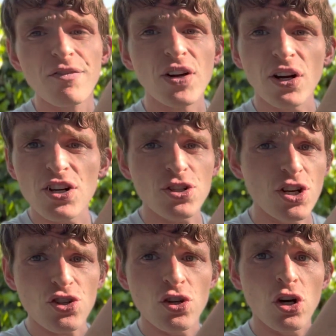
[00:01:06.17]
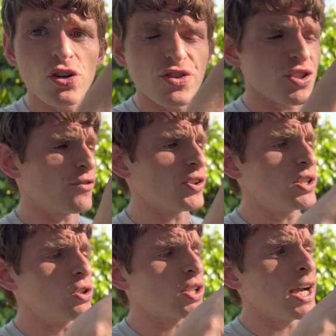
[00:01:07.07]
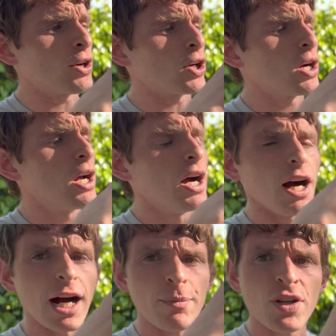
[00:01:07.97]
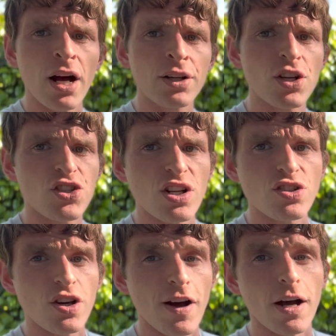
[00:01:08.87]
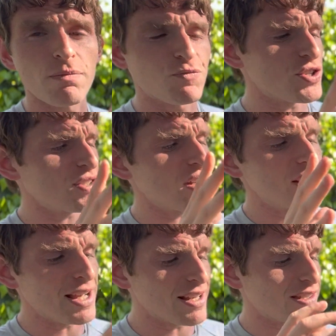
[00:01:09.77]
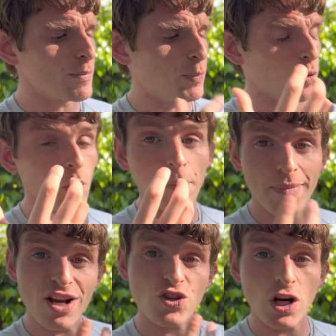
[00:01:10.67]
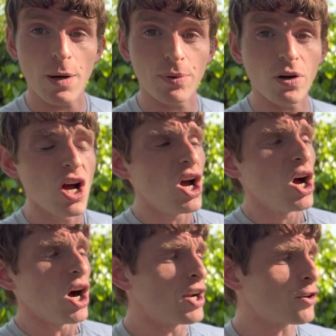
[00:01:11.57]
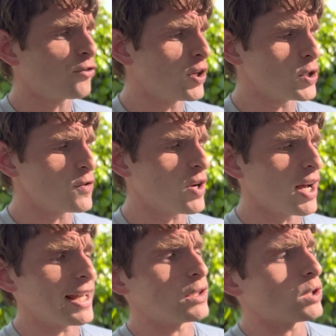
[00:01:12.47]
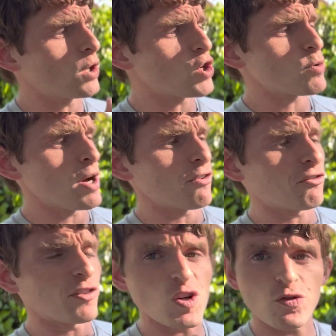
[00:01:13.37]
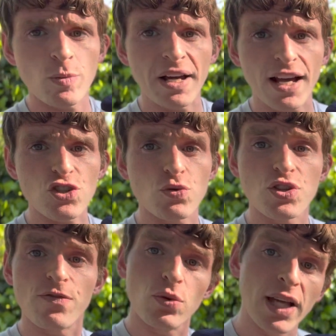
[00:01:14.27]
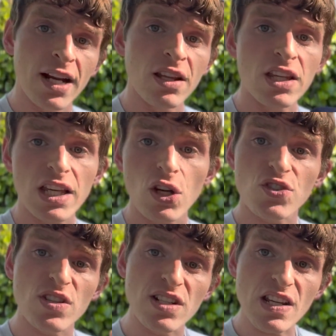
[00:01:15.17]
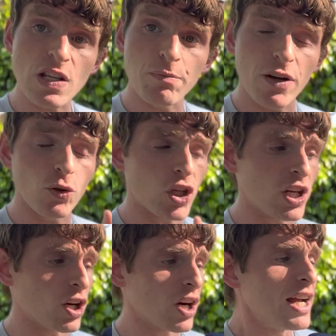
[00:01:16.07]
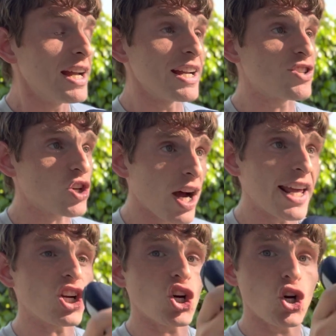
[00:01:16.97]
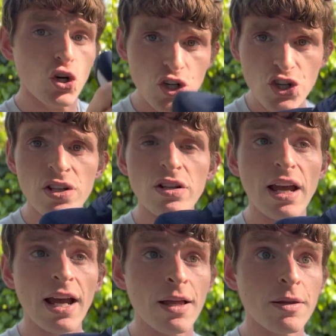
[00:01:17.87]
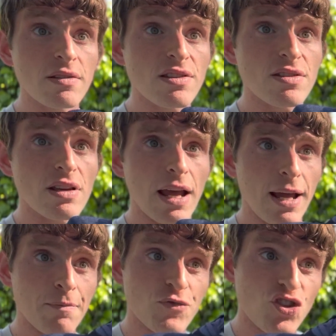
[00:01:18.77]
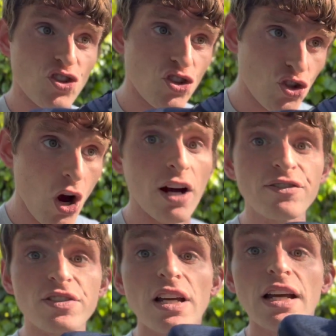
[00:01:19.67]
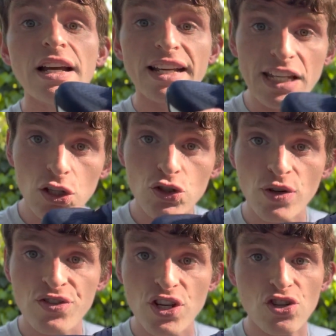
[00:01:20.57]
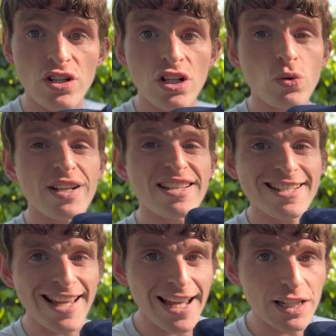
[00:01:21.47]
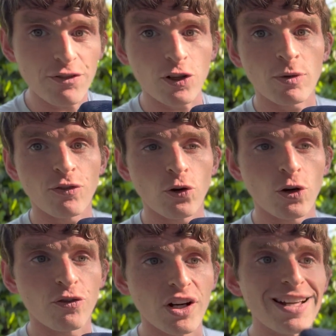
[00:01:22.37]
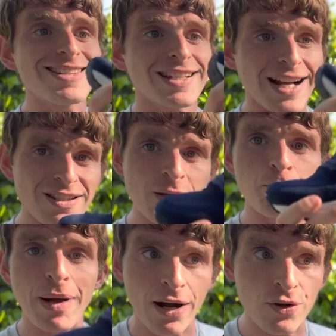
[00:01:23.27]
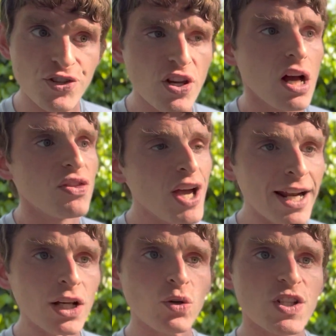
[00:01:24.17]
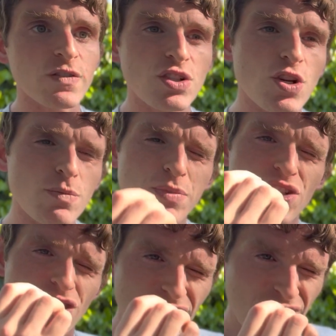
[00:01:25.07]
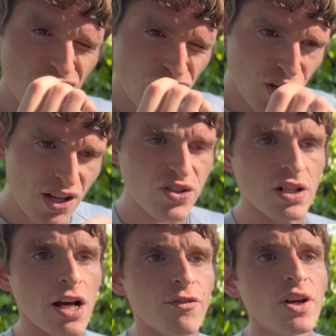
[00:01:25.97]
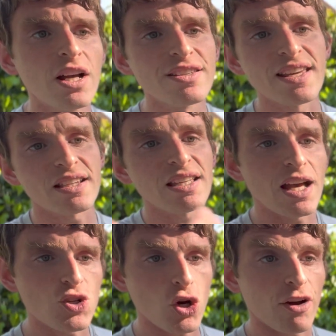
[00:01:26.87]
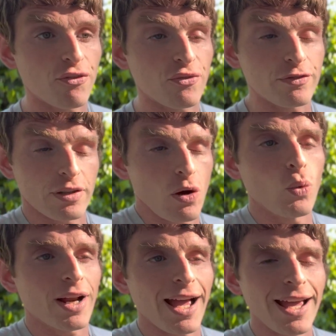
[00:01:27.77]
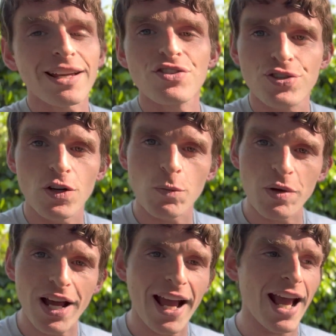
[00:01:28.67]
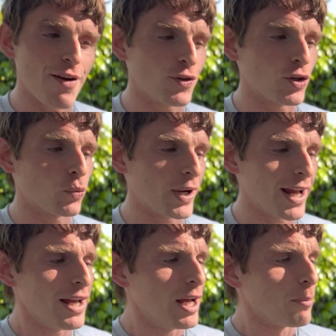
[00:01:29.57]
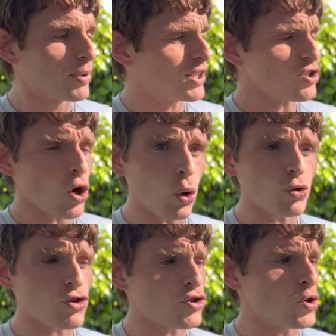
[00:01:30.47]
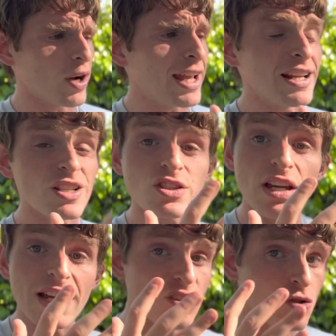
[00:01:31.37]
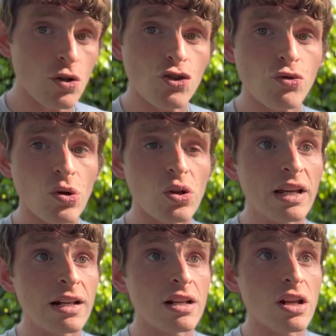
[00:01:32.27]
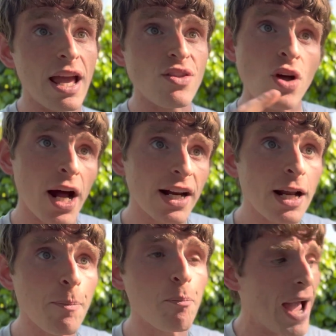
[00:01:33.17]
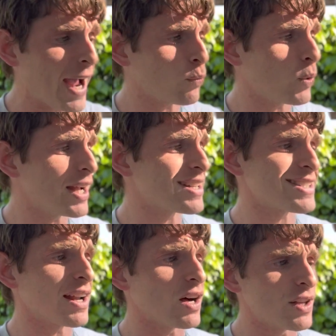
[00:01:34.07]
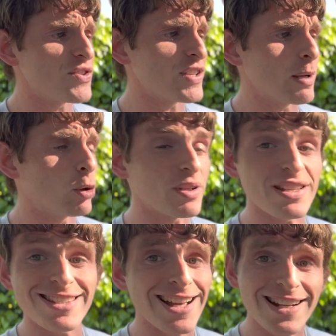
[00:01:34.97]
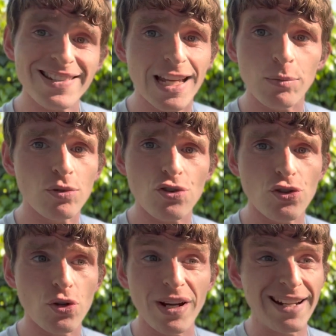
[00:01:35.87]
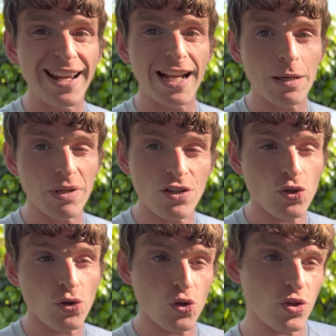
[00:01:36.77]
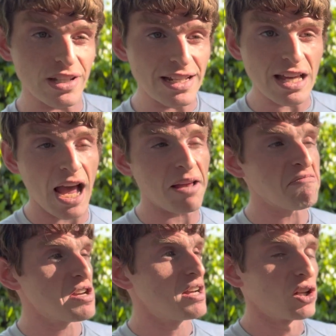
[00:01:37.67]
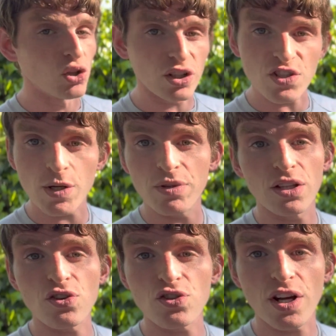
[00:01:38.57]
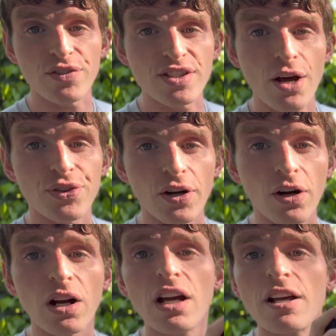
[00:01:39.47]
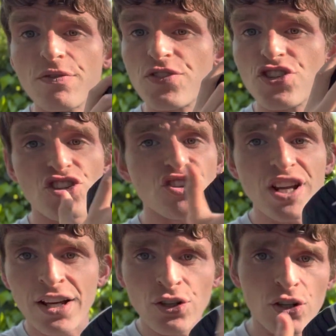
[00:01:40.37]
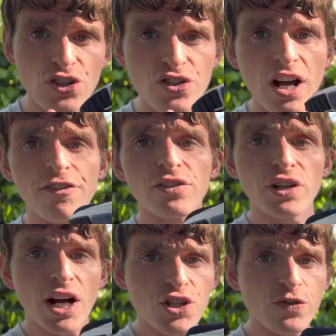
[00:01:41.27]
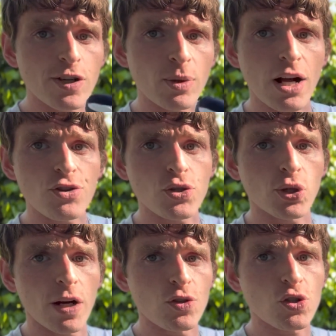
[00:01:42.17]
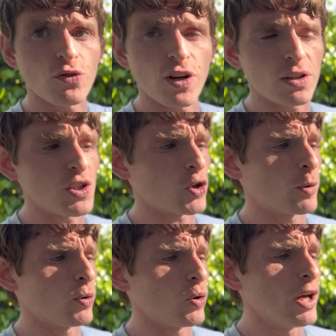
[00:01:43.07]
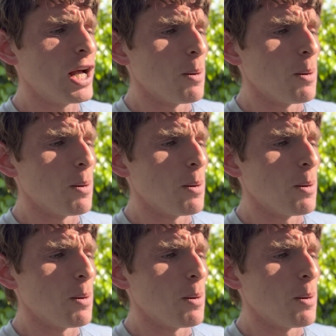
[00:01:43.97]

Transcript: Very traditional, stiffer heel counter, non-gusseted tug, just a nice, simple mesh upper. Underfoot, you've got a large amount of Fresh Foam X, which if you land in the heel, there's a decent bevel here. It's got a cushioned and soft heel transition into a slightly firmer forefoot. It's got some bounce, not aggressively, but just enough to take the edge off what I consider to be a heavier weight. But this whole shoe, again, it's neutral and not in a bad way. It's not unstable, but it's not a stable shoe in any means. So those that need that, look at some of the other stuff that's out there. Standard stuff, lots of rubber outsole coverage, so fairly durable.